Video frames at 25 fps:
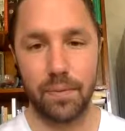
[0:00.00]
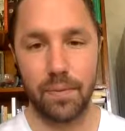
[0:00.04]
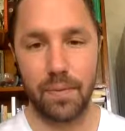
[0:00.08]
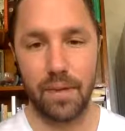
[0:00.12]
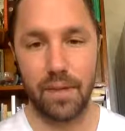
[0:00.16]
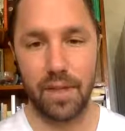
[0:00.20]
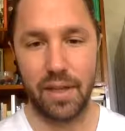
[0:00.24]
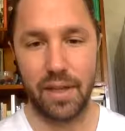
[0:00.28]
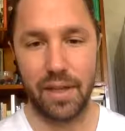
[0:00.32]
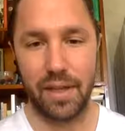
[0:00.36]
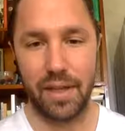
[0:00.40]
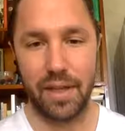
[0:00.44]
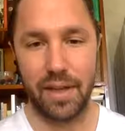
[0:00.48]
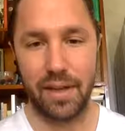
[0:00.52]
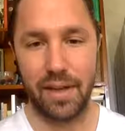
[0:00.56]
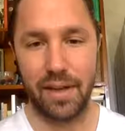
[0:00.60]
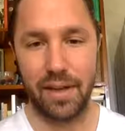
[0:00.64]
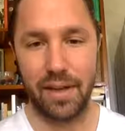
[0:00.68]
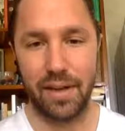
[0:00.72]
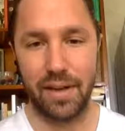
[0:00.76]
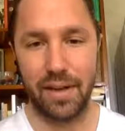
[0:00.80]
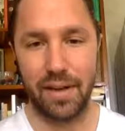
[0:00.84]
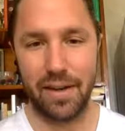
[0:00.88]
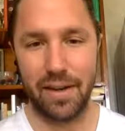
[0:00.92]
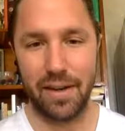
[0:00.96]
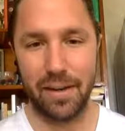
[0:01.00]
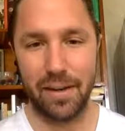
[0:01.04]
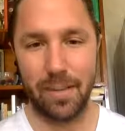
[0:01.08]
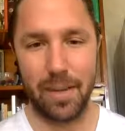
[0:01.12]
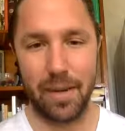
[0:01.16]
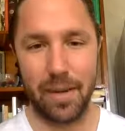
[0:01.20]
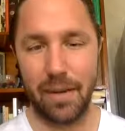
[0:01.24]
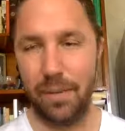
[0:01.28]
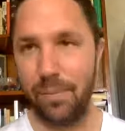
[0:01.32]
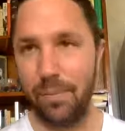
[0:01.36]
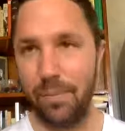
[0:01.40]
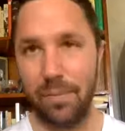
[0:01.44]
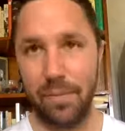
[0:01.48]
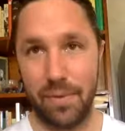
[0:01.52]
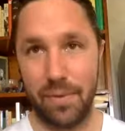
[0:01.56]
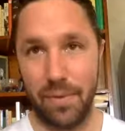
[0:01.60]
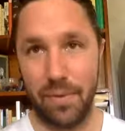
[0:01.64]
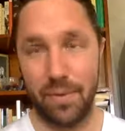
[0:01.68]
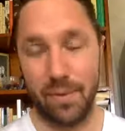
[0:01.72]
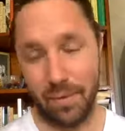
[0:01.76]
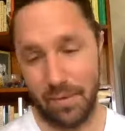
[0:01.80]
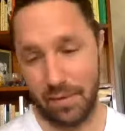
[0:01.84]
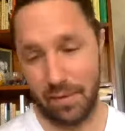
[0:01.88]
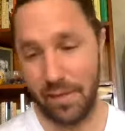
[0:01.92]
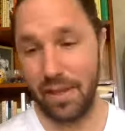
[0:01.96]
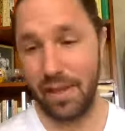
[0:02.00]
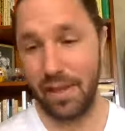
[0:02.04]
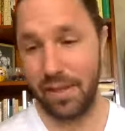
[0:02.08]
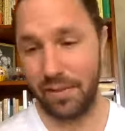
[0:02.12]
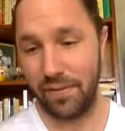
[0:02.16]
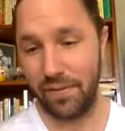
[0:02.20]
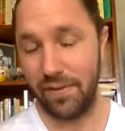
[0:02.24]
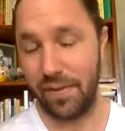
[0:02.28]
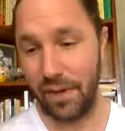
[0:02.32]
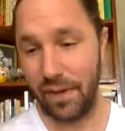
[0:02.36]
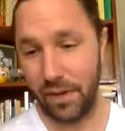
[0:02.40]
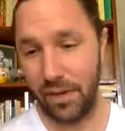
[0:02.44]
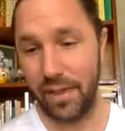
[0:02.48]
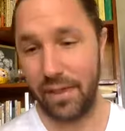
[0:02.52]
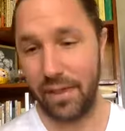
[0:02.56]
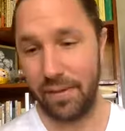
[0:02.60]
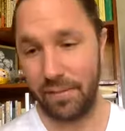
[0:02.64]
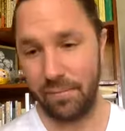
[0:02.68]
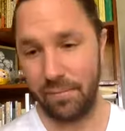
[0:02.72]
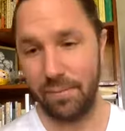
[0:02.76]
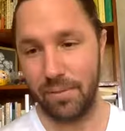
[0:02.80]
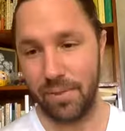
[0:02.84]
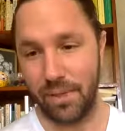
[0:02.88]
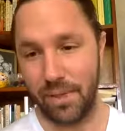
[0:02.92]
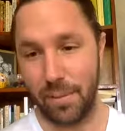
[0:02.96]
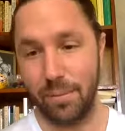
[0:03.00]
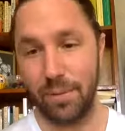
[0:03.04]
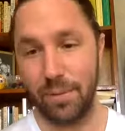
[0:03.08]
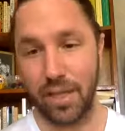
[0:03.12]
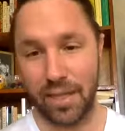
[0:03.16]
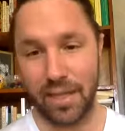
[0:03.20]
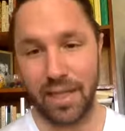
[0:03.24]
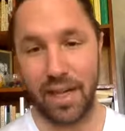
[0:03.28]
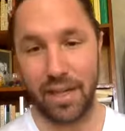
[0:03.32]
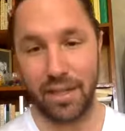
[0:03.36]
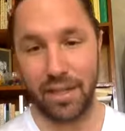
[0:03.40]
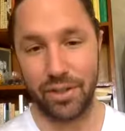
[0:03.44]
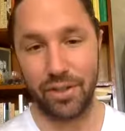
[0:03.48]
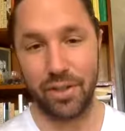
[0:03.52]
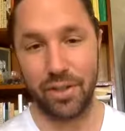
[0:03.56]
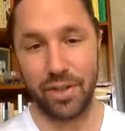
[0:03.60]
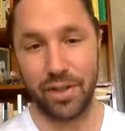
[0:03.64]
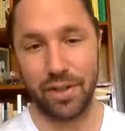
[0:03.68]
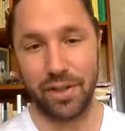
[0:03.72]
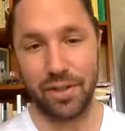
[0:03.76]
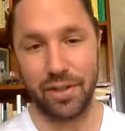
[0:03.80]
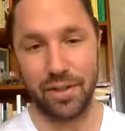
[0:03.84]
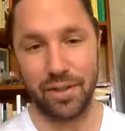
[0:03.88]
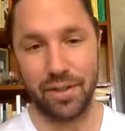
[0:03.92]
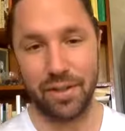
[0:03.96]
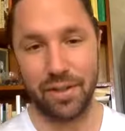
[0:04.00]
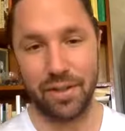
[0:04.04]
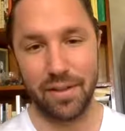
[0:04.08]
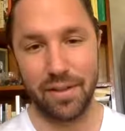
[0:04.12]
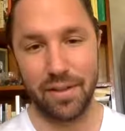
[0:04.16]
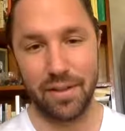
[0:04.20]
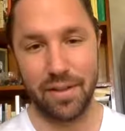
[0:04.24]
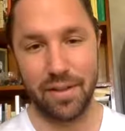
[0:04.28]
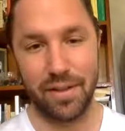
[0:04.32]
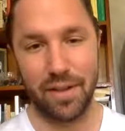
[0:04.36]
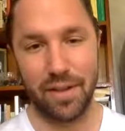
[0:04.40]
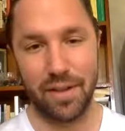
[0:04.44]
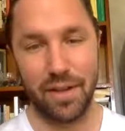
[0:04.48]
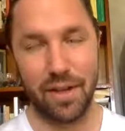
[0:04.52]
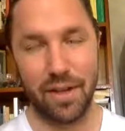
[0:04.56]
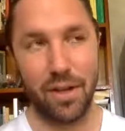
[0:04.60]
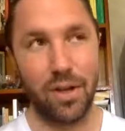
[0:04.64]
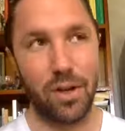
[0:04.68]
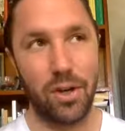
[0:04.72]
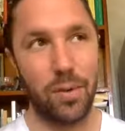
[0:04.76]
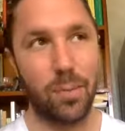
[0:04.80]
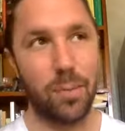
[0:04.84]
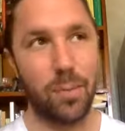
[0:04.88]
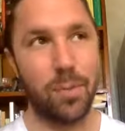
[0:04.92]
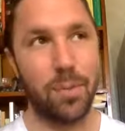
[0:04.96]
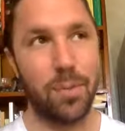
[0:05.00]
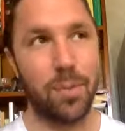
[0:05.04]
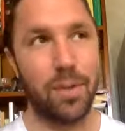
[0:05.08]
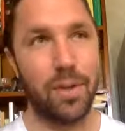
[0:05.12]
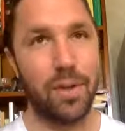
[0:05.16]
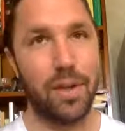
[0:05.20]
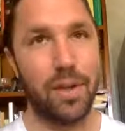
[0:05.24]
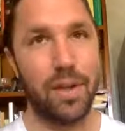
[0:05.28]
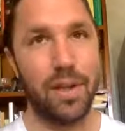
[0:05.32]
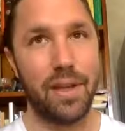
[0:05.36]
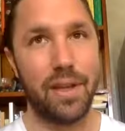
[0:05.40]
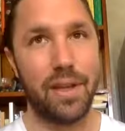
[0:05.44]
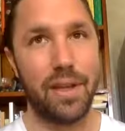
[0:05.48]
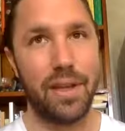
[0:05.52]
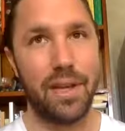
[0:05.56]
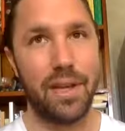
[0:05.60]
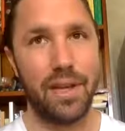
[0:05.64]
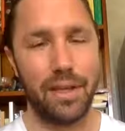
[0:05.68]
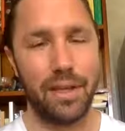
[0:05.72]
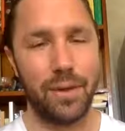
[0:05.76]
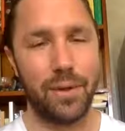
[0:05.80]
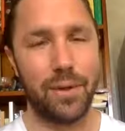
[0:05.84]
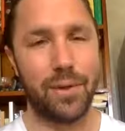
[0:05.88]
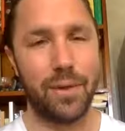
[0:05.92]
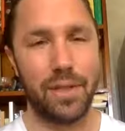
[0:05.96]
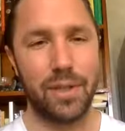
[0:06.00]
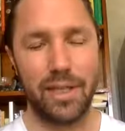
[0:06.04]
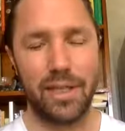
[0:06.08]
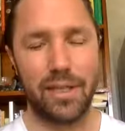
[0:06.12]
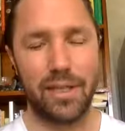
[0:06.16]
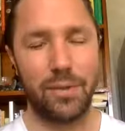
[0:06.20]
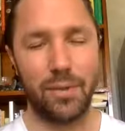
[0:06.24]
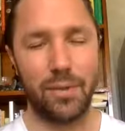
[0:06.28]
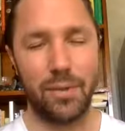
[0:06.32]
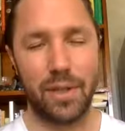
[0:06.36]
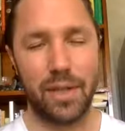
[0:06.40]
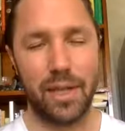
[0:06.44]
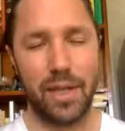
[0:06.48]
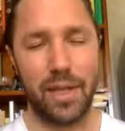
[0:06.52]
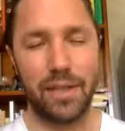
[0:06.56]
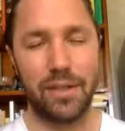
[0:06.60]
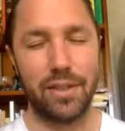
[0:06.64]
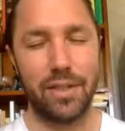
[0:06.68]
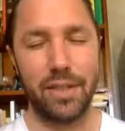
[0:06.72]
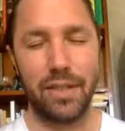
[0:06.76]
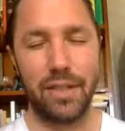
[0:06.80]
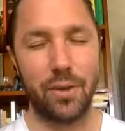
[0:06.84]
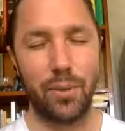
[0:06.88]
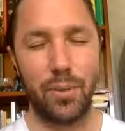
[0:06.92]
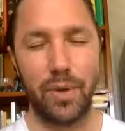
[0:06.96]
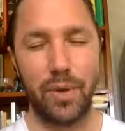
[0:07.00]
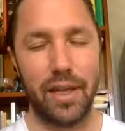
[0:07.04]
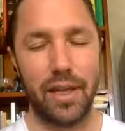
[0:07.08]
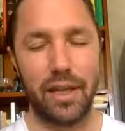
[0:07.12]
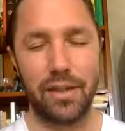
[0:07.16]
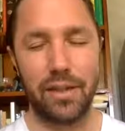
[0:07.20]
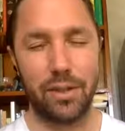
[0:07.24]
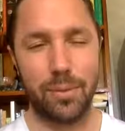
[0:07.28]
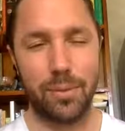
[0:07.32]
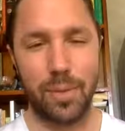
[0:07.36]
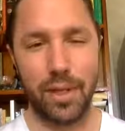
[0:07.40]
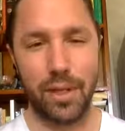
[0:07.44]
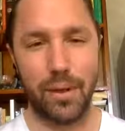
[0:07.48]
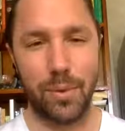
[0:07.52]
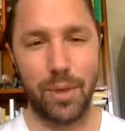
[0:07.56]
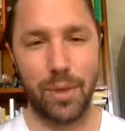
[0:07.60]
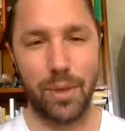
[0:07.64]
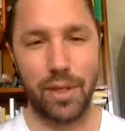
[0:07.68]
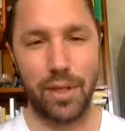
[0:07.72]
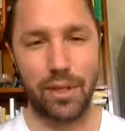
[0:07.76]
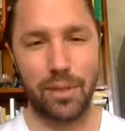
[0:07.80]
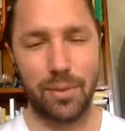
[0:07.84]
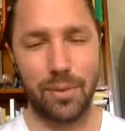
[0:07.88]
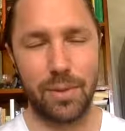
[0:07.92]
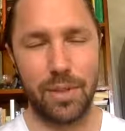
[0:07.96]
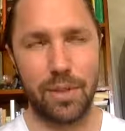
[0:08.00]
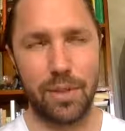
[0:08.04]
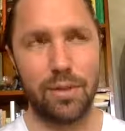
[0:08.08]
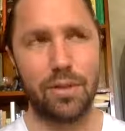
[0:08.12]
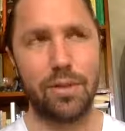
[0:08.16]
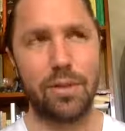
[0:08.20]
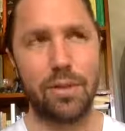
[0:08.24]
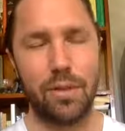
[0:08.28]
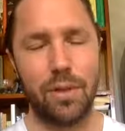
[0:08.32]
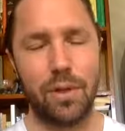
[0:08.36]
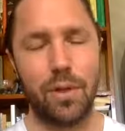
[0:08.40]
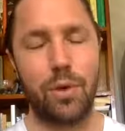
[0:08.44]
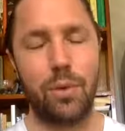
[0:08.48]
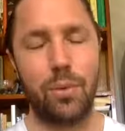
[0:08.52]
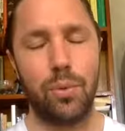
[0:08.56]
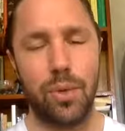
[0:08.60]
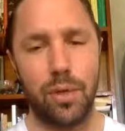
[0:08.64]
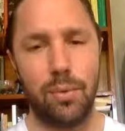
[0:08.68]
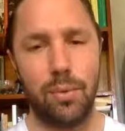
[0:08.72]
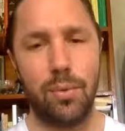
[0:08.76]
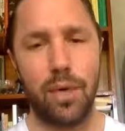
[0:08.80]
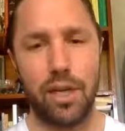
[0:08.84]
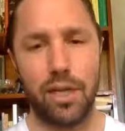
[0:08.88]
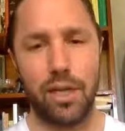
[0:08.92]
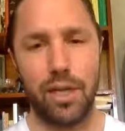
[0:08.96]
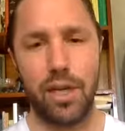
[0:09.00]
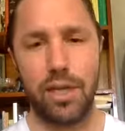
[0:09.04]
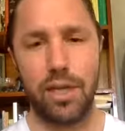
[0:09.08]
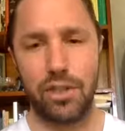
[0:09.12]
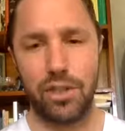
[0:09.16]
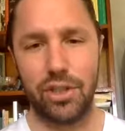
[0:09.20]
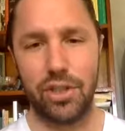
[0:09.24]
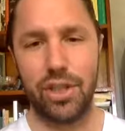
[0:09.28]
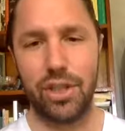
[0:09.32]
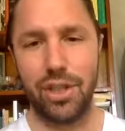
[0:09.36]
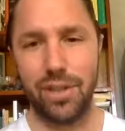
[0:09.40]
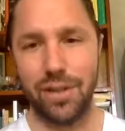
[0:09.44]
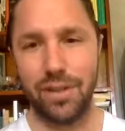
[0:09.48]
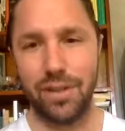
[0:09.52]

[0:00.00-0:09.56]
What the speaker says: and about this very subject actually. And he didn't want to answer my question. He goes, "Go read Mantak Chia."